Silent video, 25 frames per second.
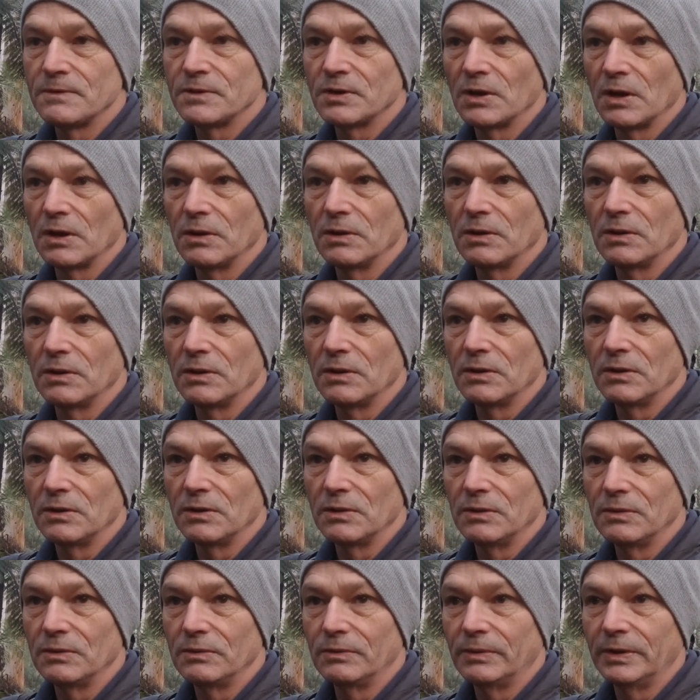
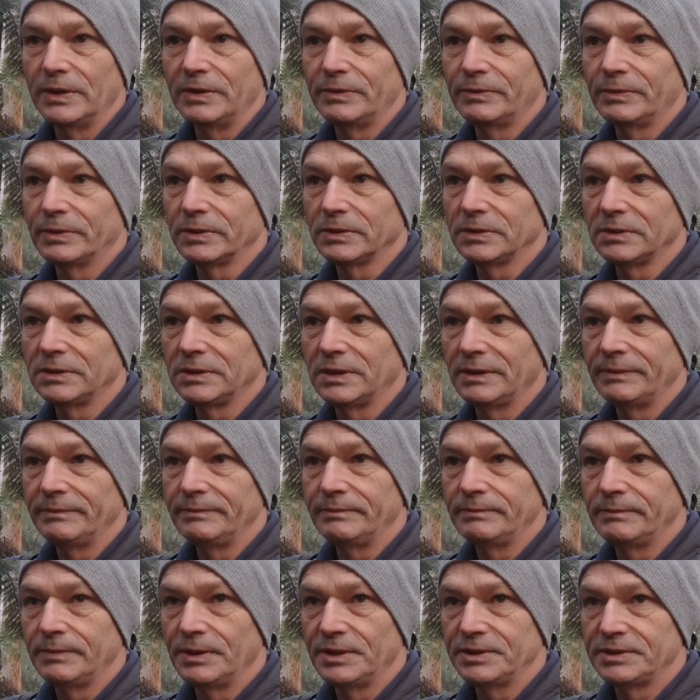So we will
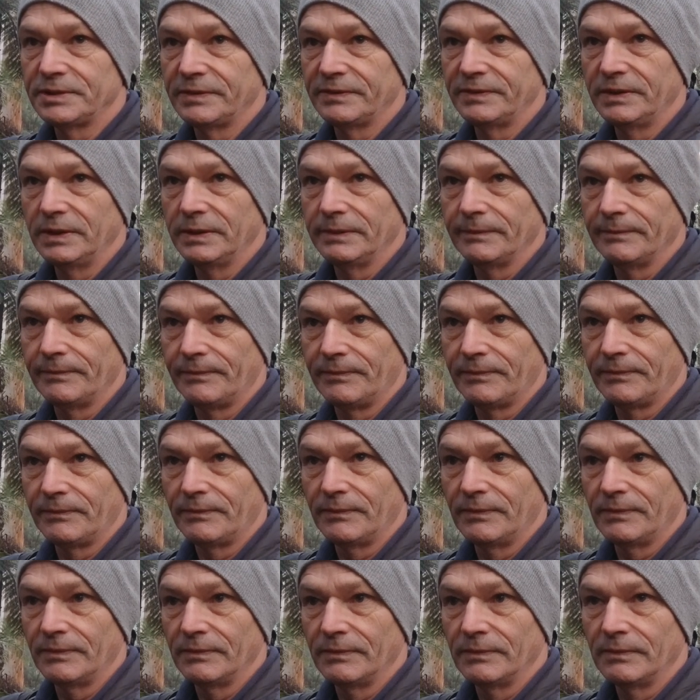persevere,
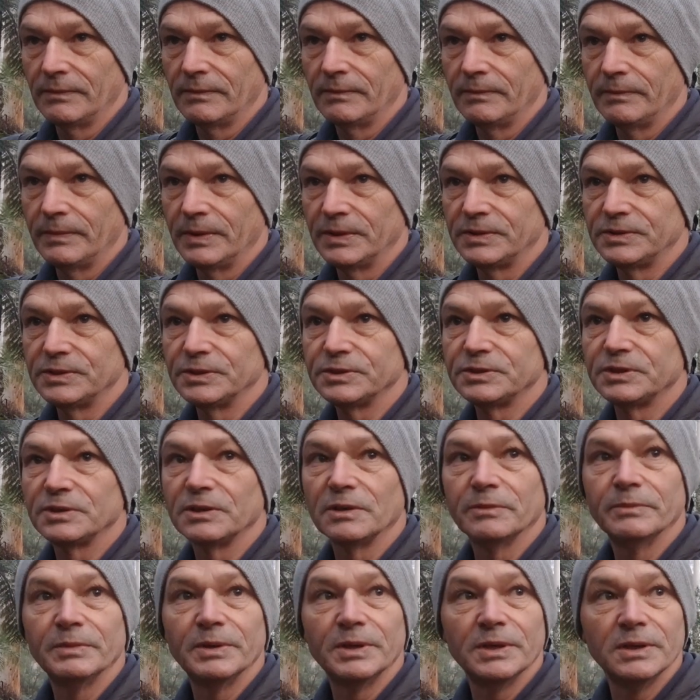but just
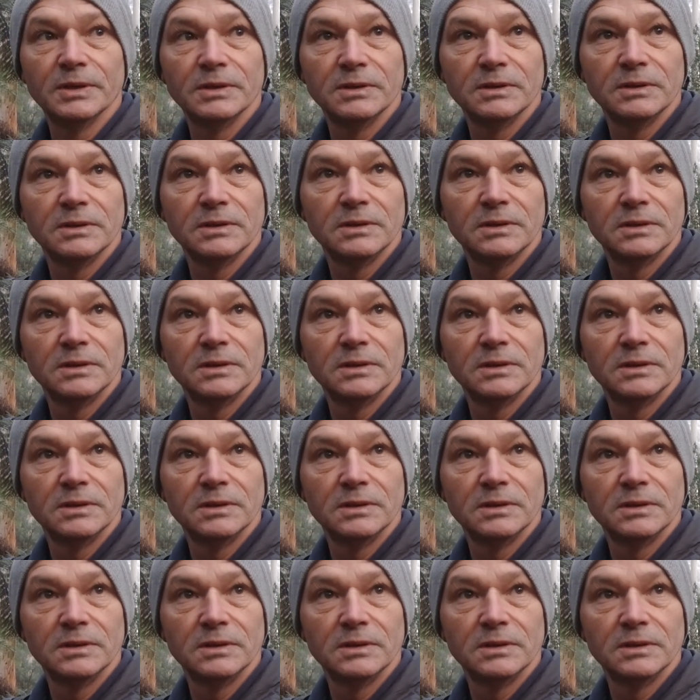at the minute